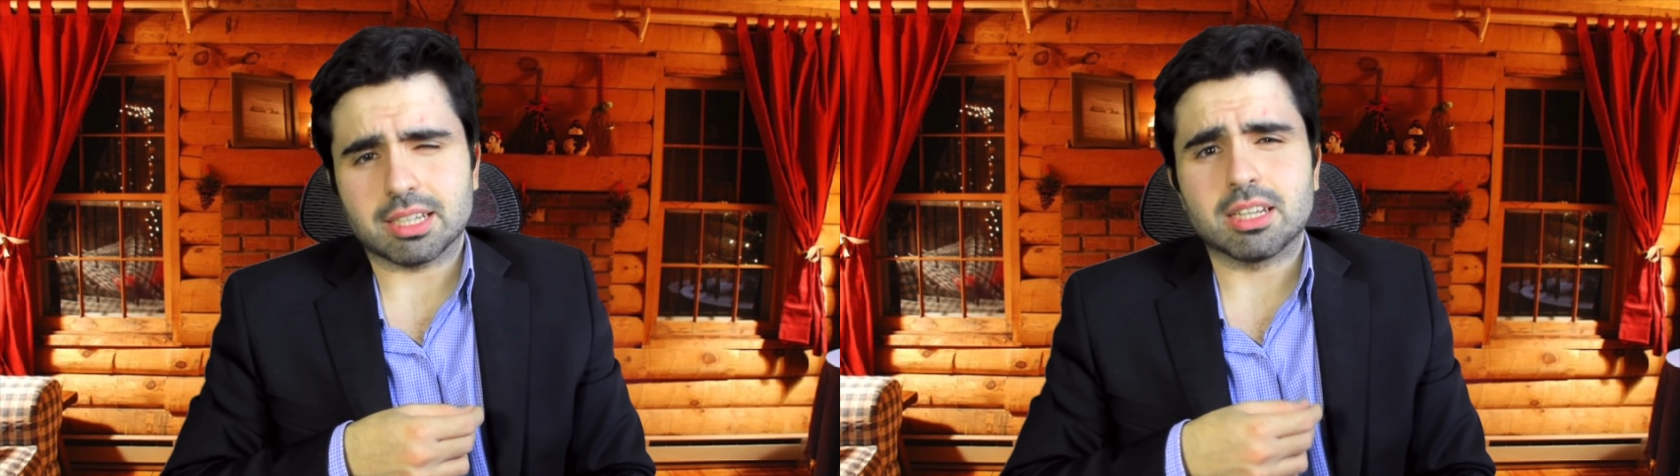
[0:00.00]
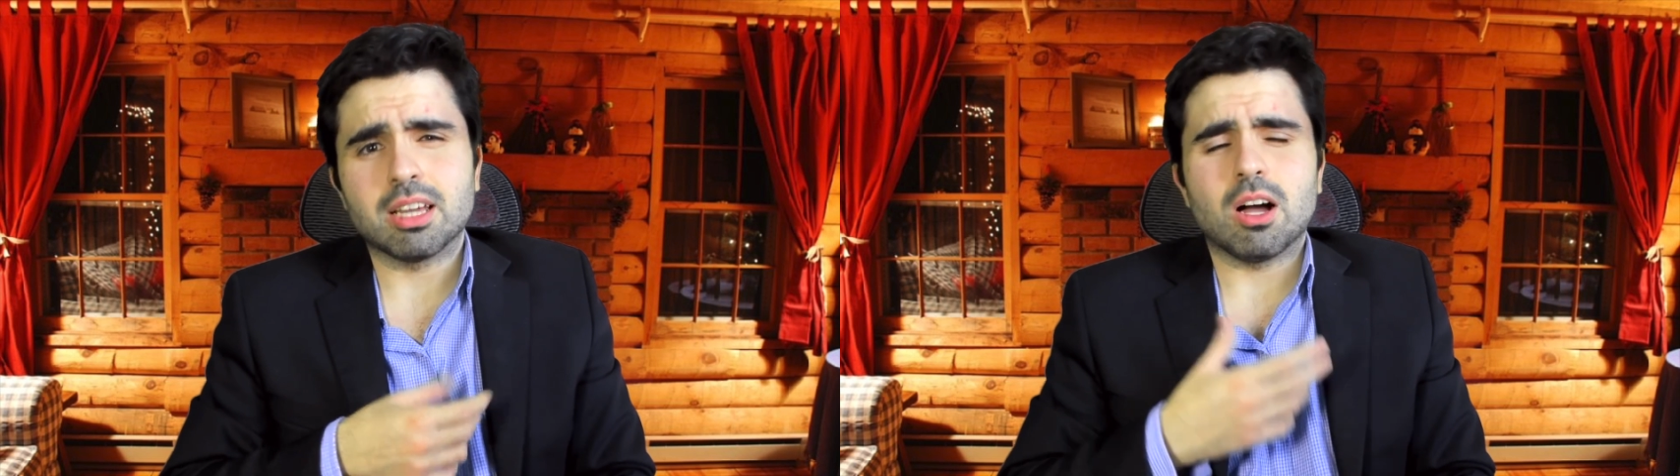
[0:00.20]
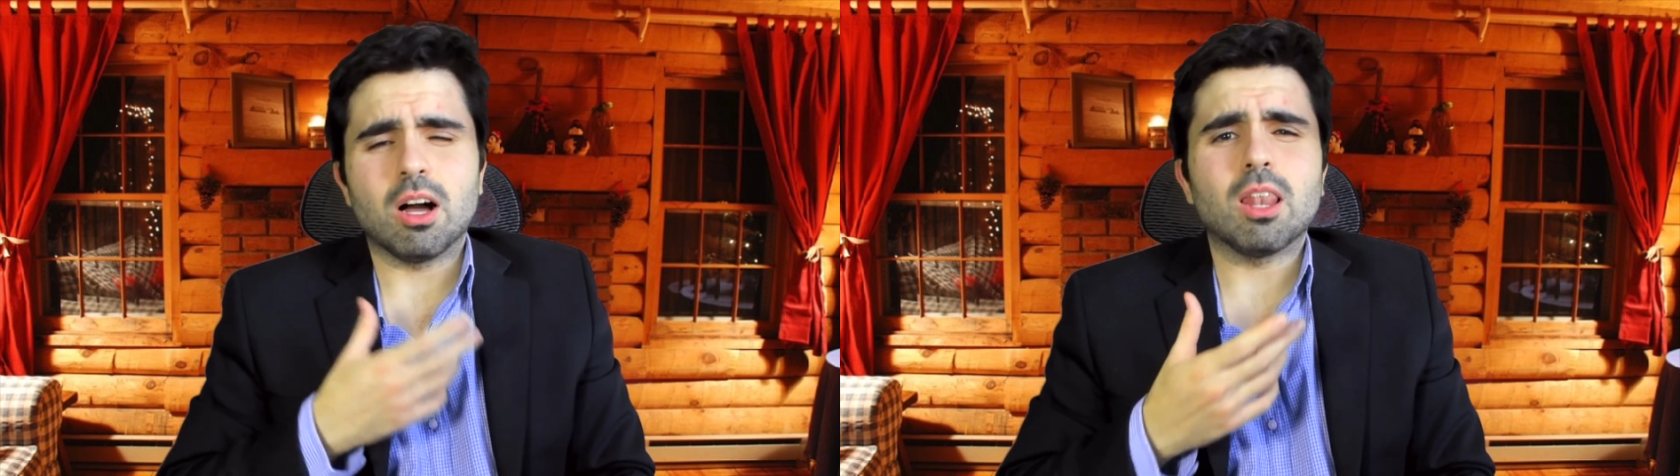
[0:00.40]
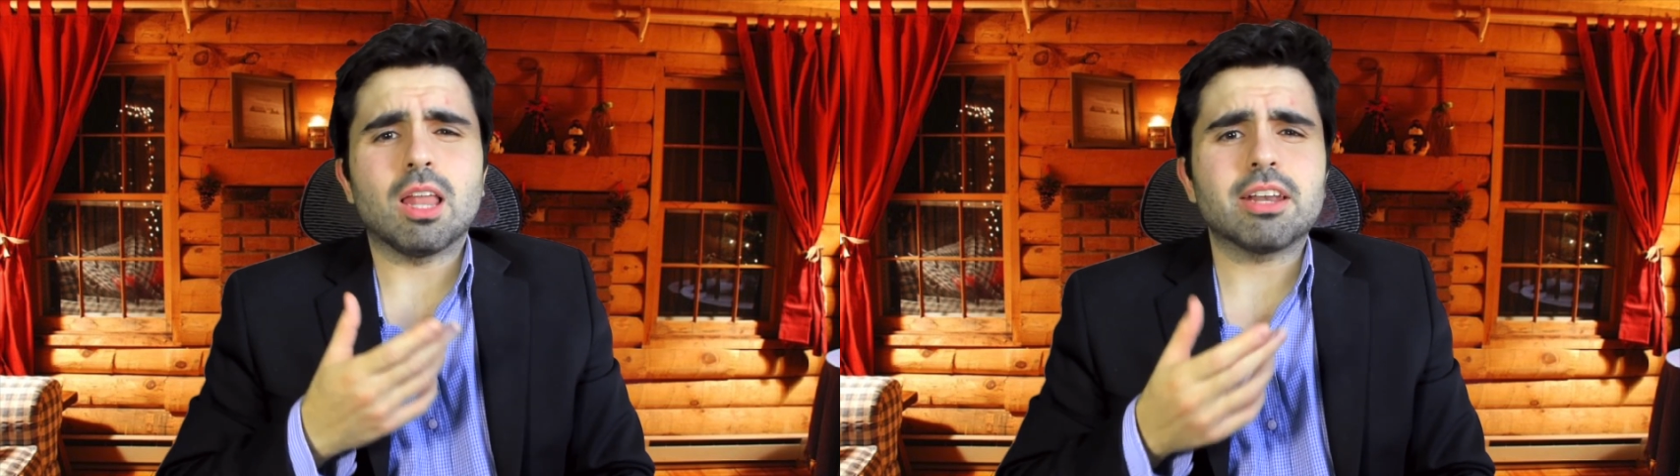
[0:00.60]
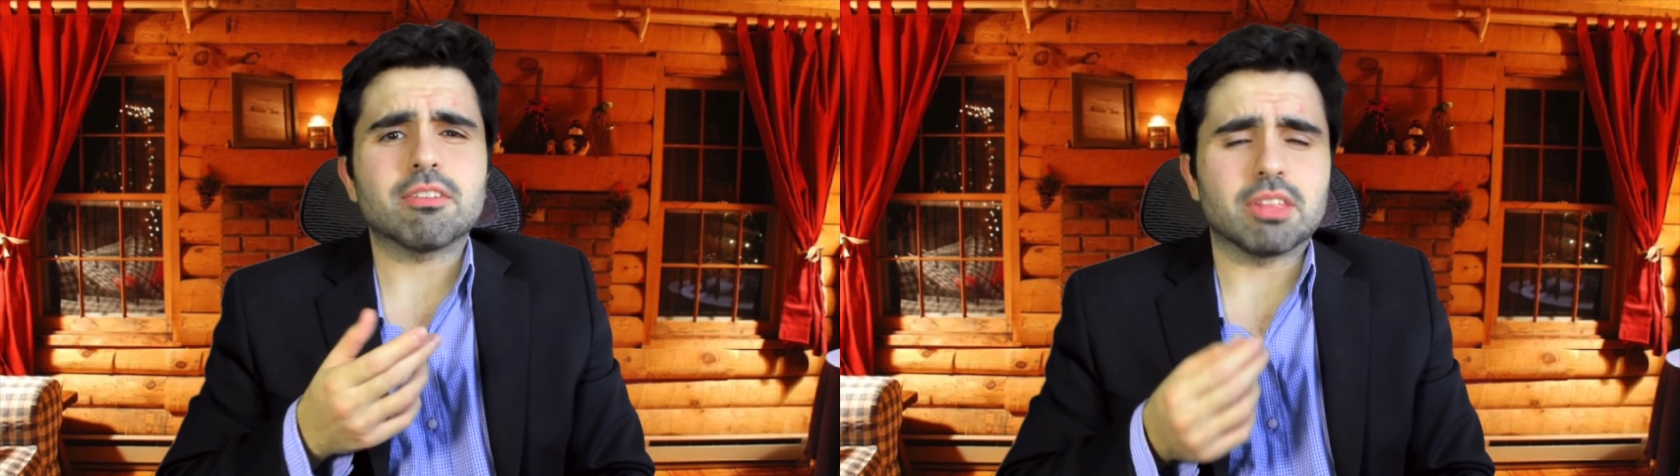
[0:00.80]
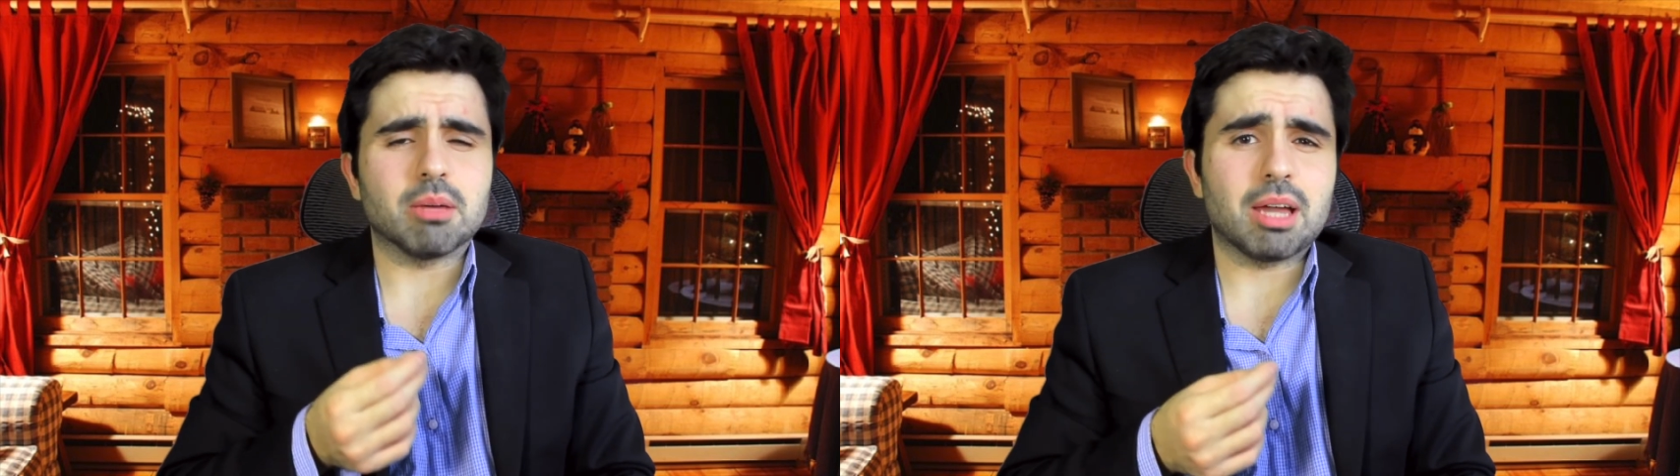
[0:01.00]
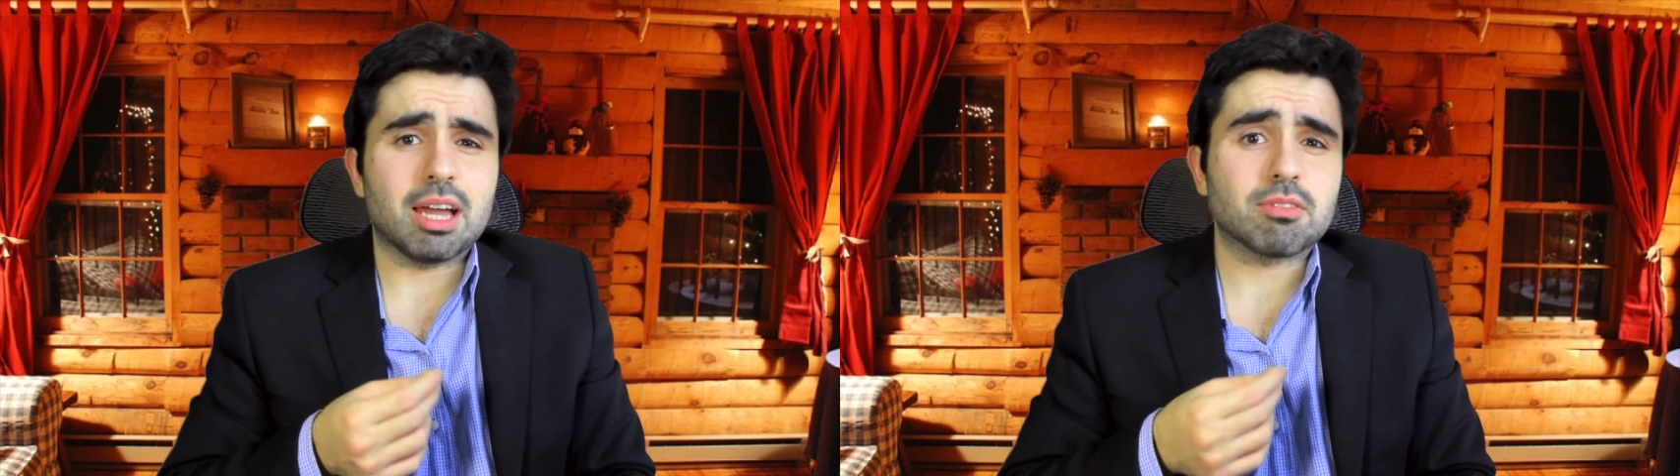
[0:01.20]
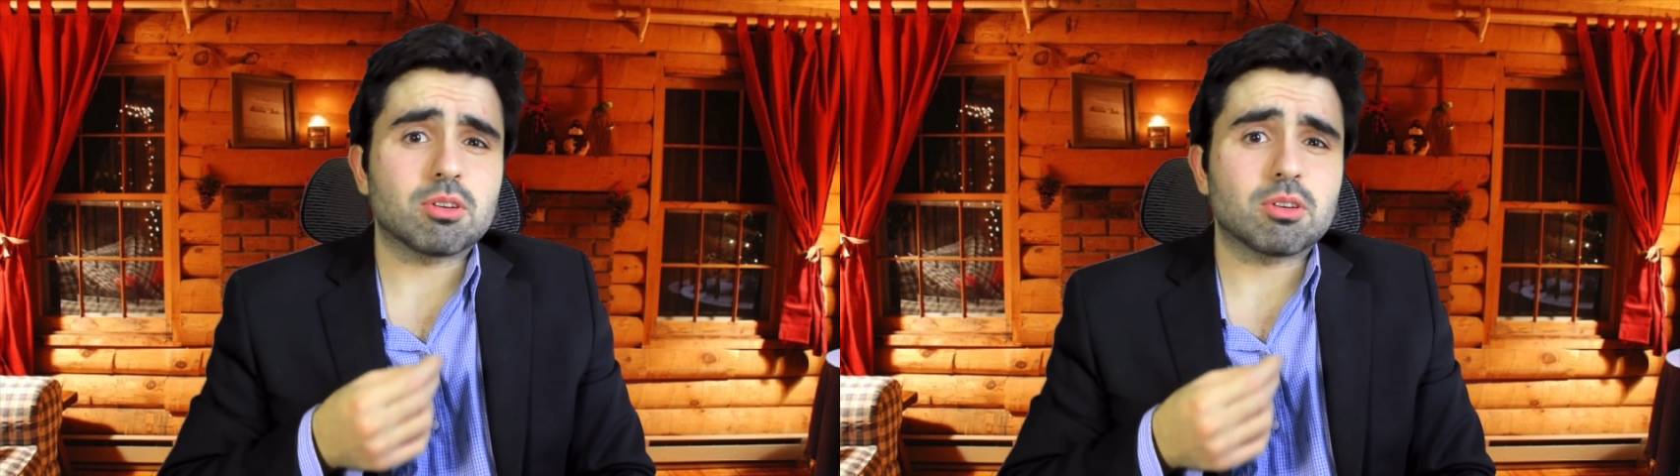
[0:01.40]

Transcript: and a lot of them have